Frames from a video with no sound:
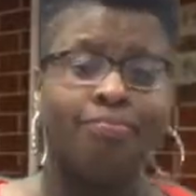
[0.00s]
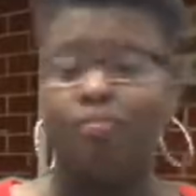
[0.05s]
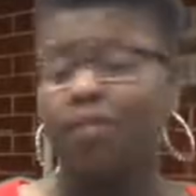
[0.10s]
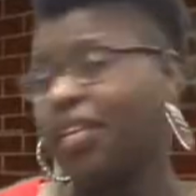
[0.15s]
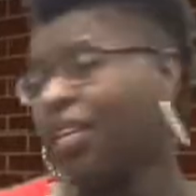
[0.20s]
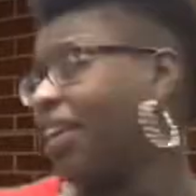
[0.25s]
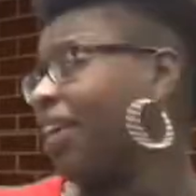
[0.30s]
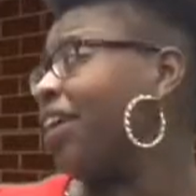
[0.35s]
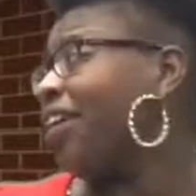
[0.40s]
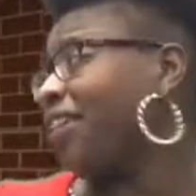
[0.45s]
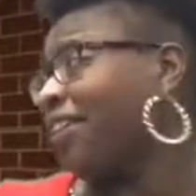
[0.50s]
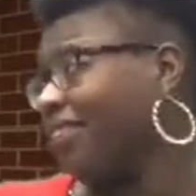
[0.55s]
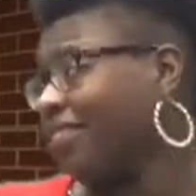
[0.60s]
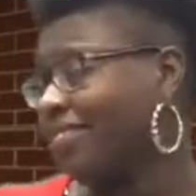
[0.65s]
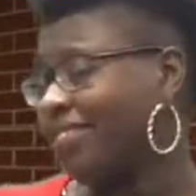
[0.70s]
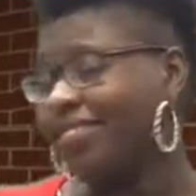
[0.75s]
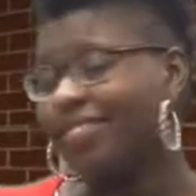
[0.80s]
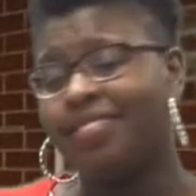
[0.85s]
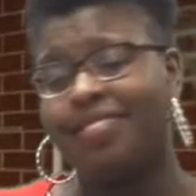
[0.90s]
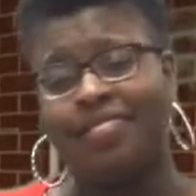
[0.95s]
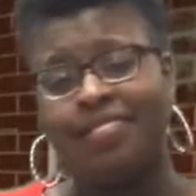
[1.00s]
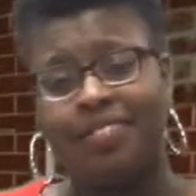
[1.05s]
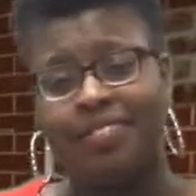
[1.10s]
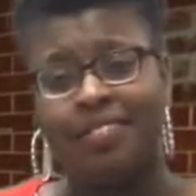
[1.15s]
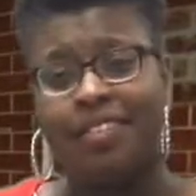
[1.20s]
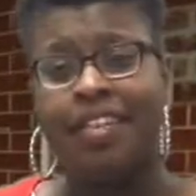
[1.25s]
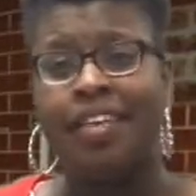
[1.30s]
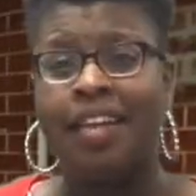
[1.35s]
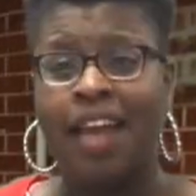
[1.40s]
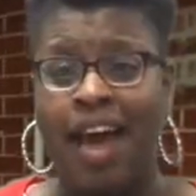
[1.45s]
but here
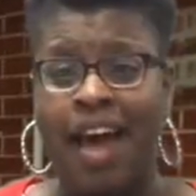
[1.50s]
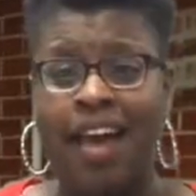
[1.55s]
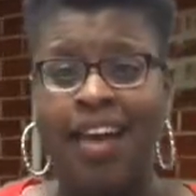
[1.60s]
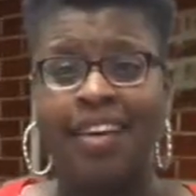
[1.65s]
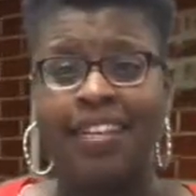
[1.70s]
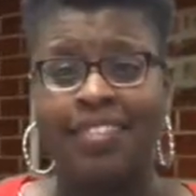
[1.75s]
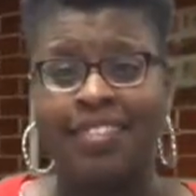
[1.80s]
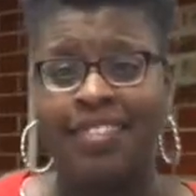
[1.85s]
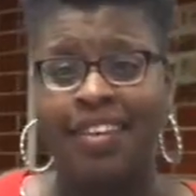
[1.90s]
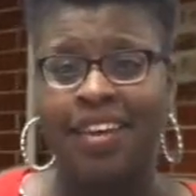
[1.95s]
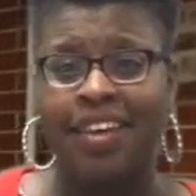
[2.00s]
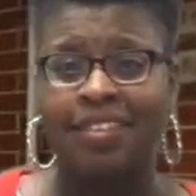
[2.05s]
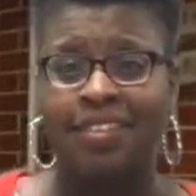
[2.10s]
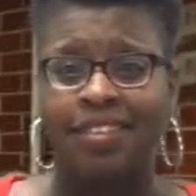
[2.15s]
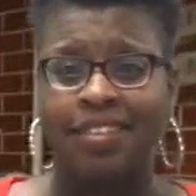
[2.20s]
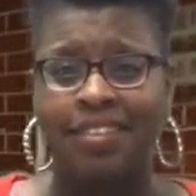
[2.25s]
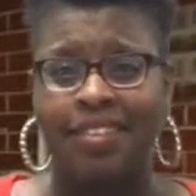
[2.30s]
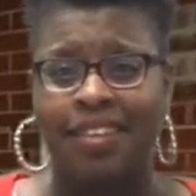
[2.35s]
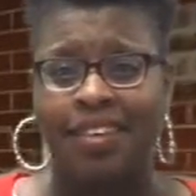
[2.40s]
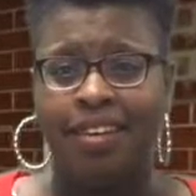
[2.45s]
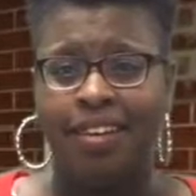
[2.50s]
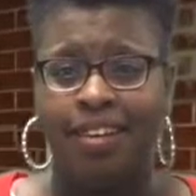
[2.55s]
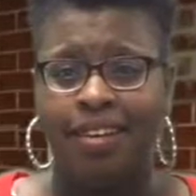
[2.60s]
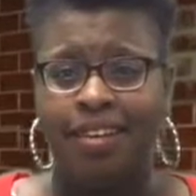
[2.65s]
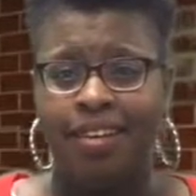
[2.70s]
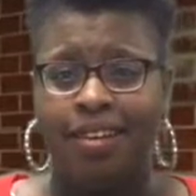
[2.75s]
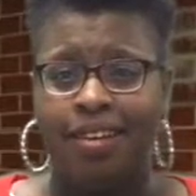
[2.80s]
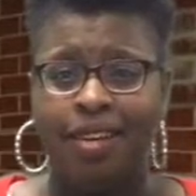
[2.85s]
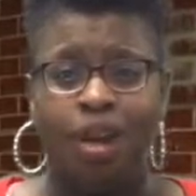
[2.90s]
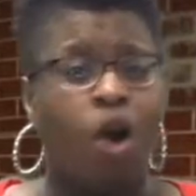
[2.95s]
in ISS.
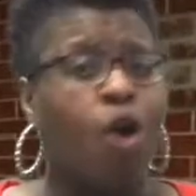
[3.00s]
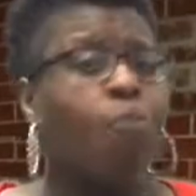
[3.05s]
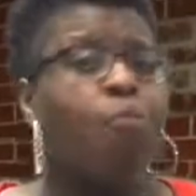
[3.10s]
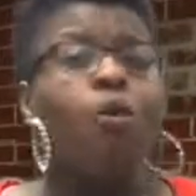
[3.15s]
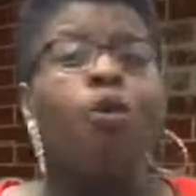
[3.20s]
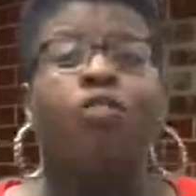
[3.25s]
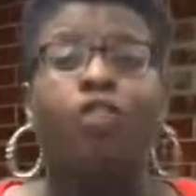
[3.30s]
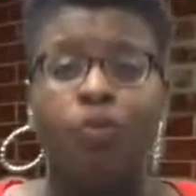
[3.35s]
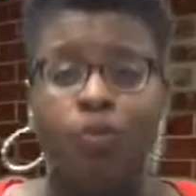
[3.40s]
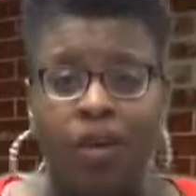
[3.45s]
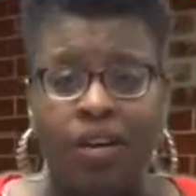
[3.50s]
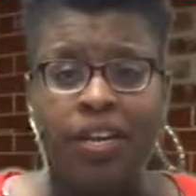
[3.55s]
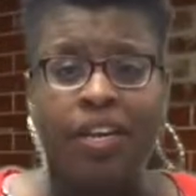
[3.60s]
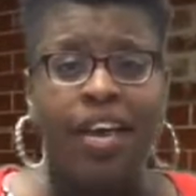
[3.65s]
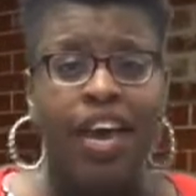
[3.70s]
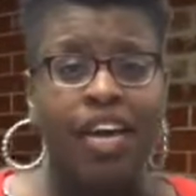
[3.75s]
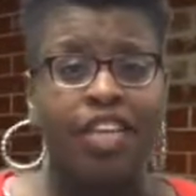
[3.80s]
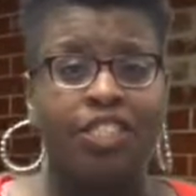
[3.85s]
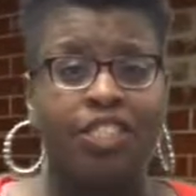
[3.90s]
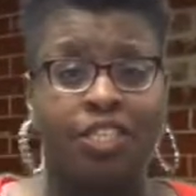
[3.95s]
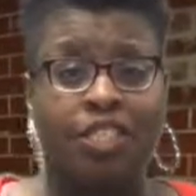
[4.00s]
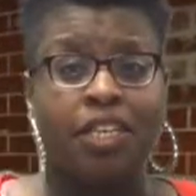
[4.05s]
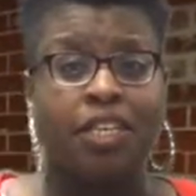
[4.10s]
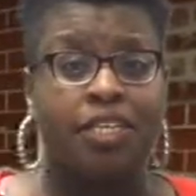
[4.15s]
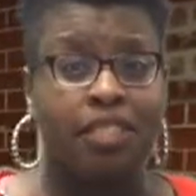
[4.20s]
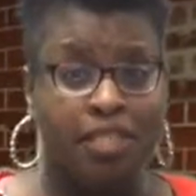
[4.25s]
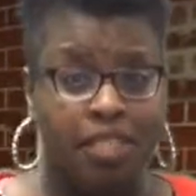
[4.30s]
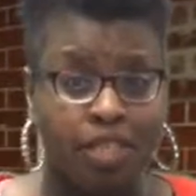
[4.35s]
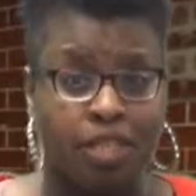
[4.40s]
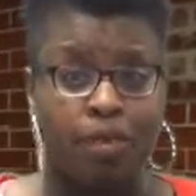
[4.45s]
On more than one occasion, the
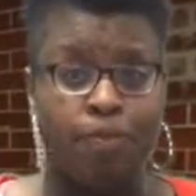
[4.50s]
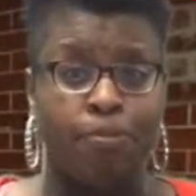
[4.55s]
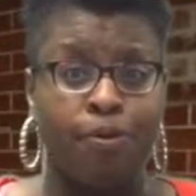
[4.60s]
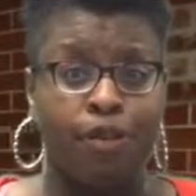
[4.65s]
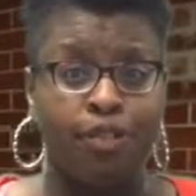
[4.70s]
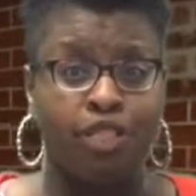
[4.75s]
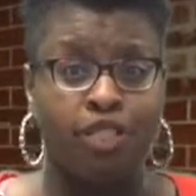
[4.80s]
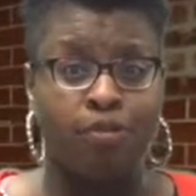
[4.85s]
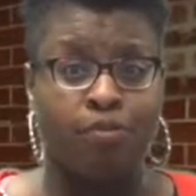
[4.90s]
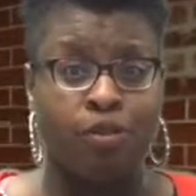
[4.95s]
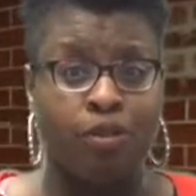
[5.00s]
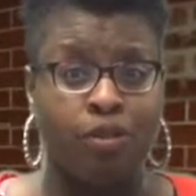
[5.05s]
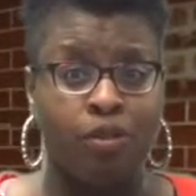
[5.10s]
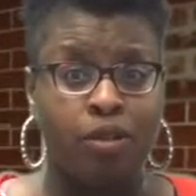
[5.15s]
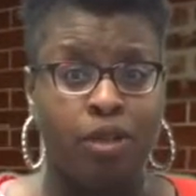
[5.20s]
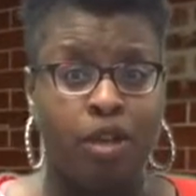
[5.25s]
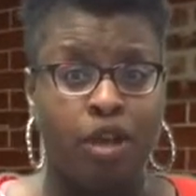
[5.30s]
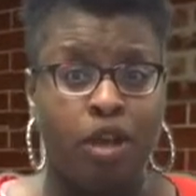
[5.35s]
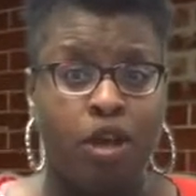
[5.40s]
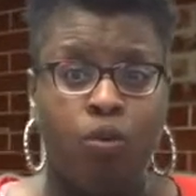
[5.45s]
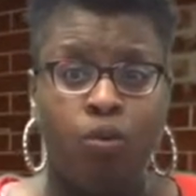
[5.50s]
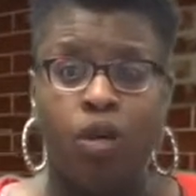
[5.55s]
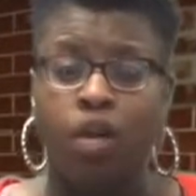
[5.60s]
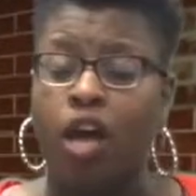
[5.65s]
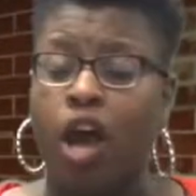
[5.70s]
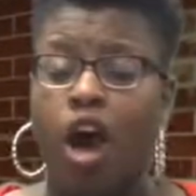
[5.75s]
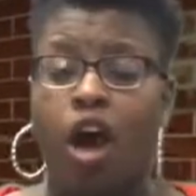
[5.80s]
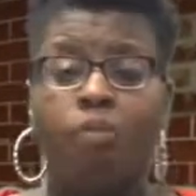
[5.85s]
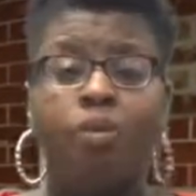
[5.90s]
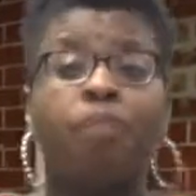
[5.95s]
assistant principal would
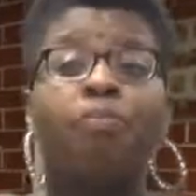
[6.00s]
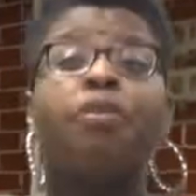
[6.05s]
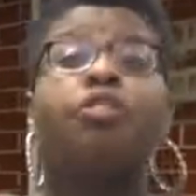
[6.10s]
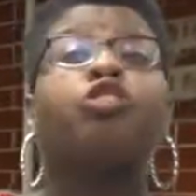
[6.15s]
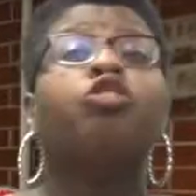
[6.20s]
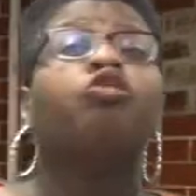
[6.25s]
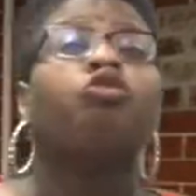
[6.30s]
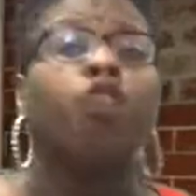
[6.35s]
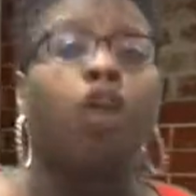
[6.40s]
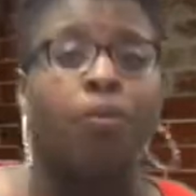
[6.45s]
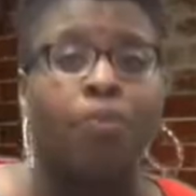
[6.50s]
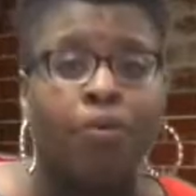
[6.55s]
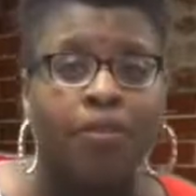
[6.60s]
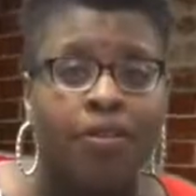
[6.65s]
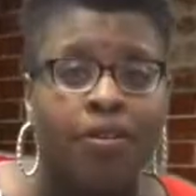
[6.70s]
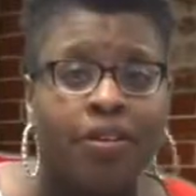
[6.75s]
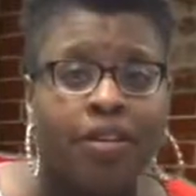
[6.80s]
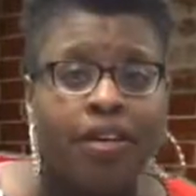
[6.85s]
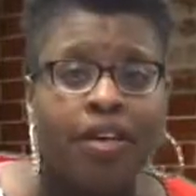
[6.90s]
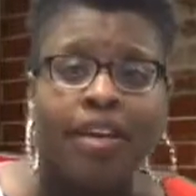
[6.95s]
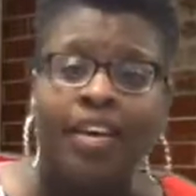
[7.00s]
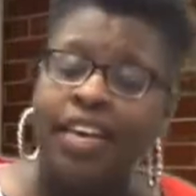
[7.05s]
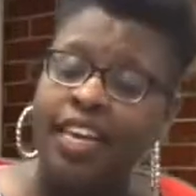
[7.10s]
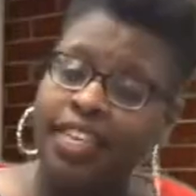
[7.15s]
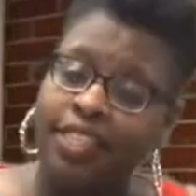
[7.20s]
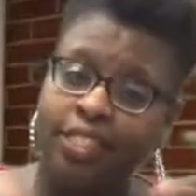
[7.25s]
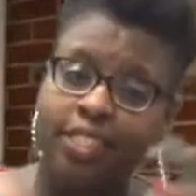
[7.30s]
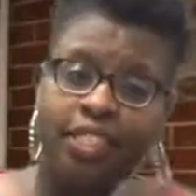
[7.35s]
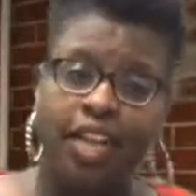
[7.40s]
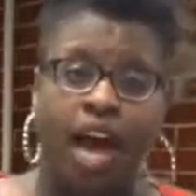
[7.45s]
call me Miss Trouble
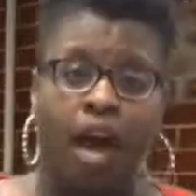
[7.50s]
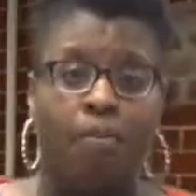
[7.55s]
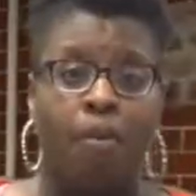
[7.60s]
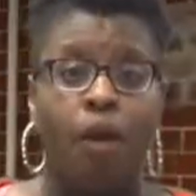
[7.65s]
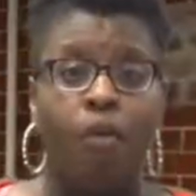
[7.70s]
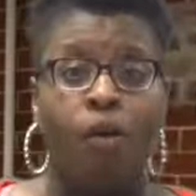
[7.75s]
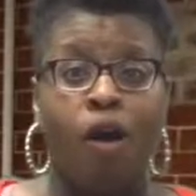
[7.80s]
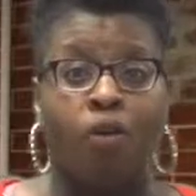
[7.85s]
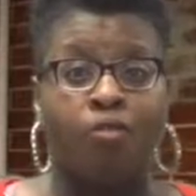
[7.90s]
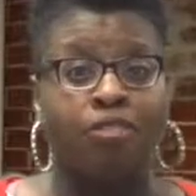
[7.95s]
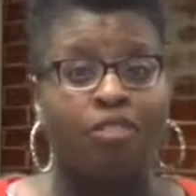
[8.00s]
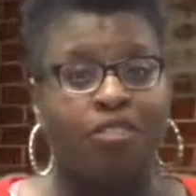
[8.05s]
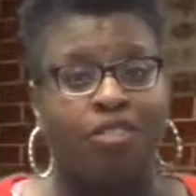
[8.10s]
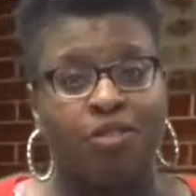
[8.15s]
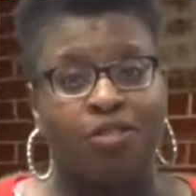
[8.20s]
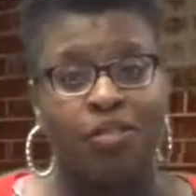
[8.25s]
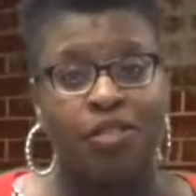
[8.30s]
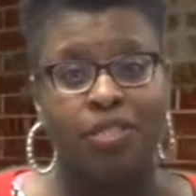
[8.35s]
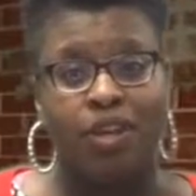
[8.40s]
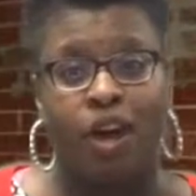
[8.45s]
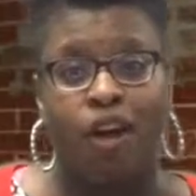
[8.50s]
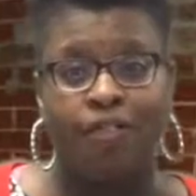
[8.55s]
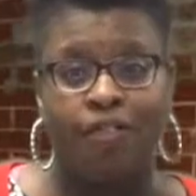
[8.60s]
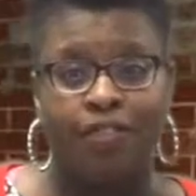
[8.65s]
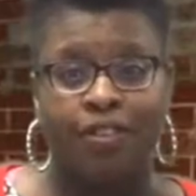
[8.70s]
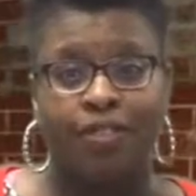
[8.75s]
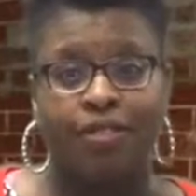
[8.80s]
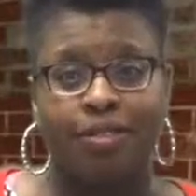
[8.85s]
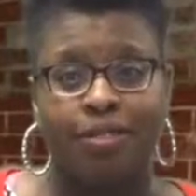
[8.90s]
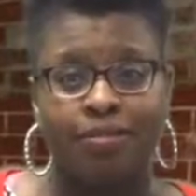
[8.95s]
each time I walked into his
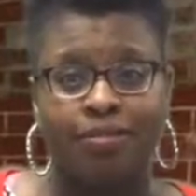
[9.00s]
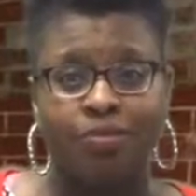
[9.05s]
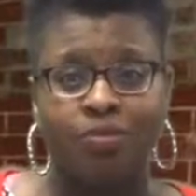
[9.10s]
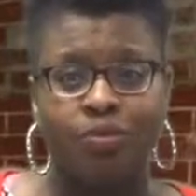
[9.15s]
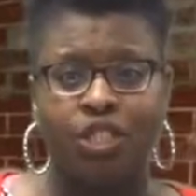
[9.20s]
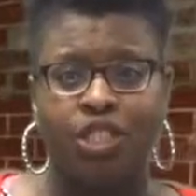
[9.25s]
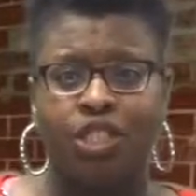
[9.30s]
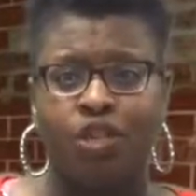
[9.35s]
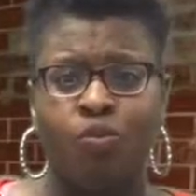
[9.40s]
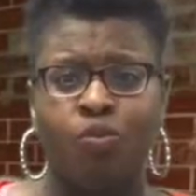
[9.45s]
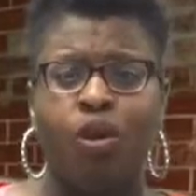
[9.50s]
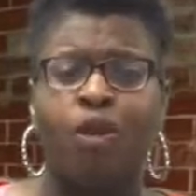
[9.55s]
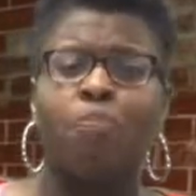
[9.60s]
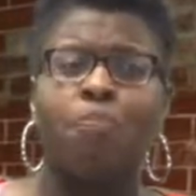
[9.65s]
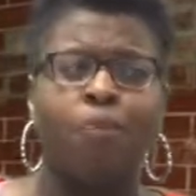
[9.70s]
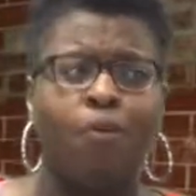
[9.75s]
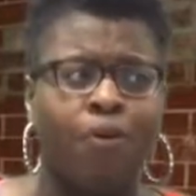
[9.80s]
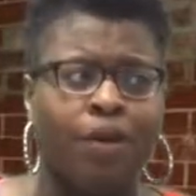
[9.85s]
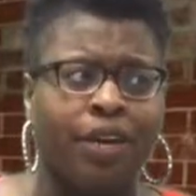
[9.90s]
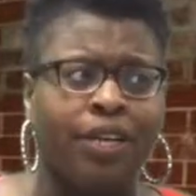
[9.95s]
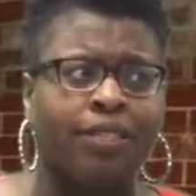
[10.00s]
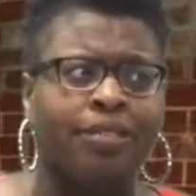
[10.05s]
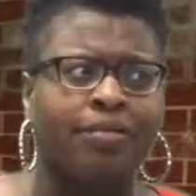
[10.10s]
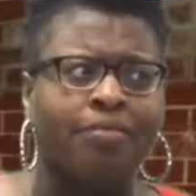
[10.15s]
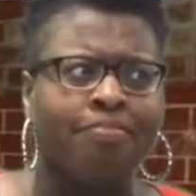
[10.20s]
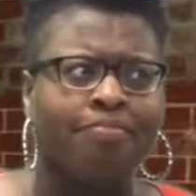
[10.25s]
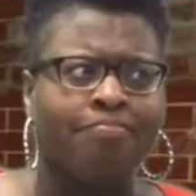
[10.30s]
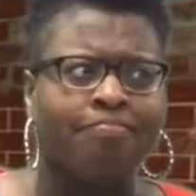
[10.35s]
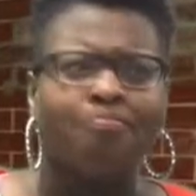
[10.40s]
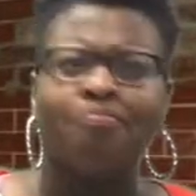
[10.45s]
office, which at one point
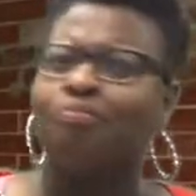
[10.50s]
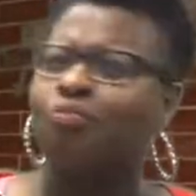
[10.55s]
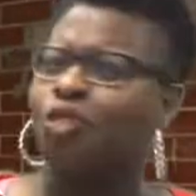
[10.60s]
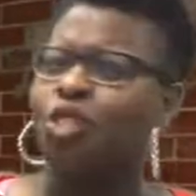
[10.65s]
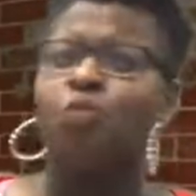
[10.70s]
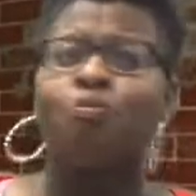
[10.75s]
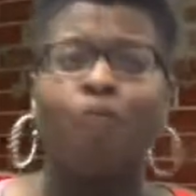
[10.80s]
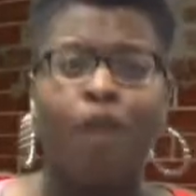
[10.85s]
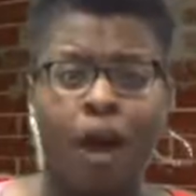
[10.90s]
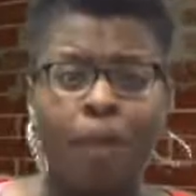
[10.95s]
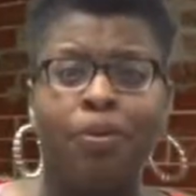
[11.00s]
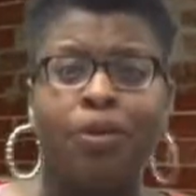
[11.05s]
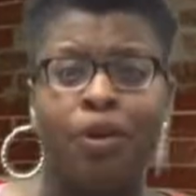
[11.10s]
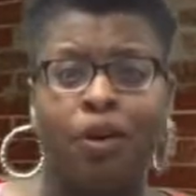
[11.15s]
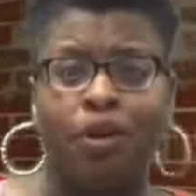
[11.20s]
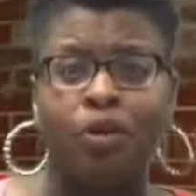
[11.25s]
was probably